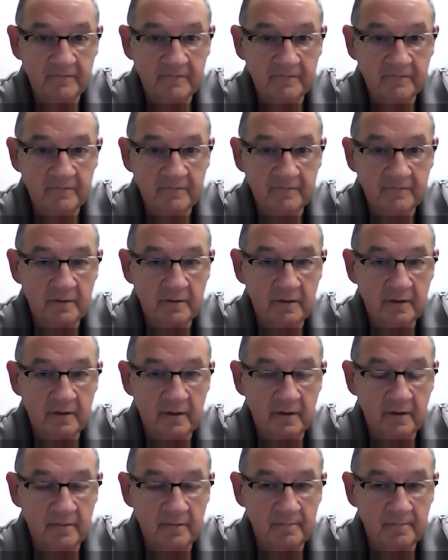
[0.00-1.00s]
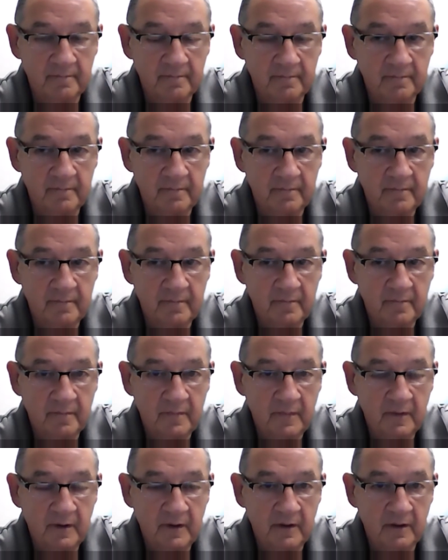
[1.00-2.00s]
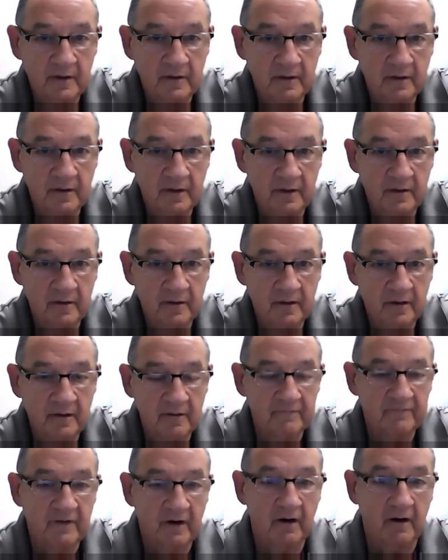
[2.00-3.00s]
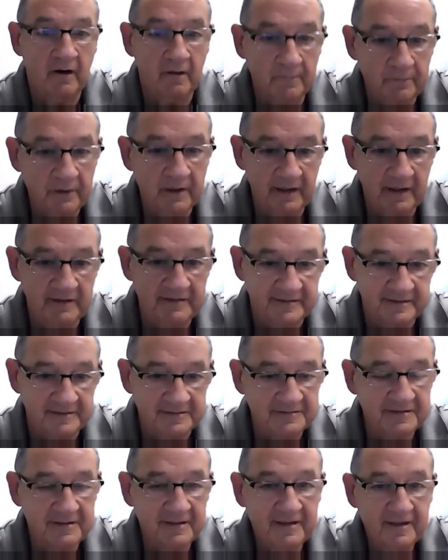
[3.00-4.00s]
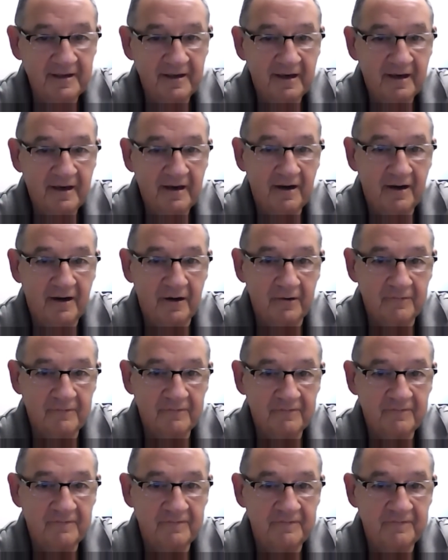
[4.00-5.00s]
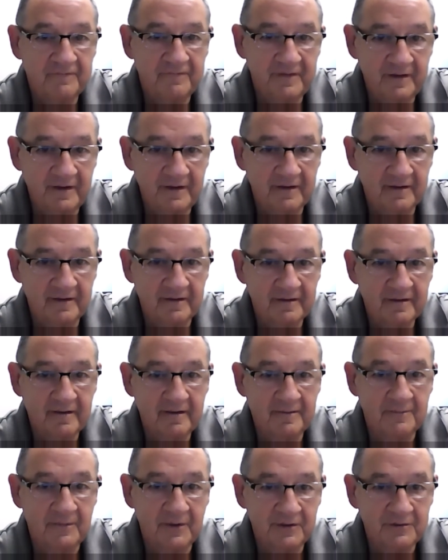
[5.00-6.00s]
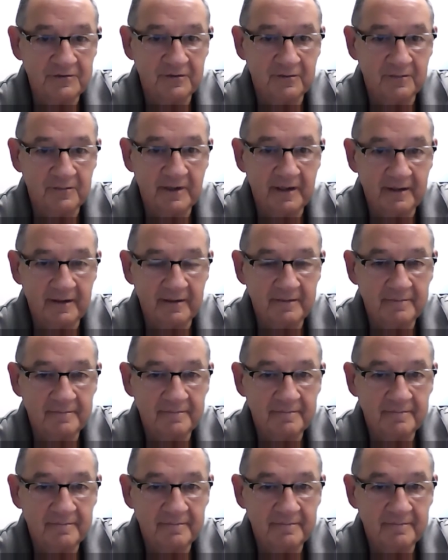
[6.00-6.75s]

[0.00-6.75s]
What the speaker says: found in of all places our feeling emotional body,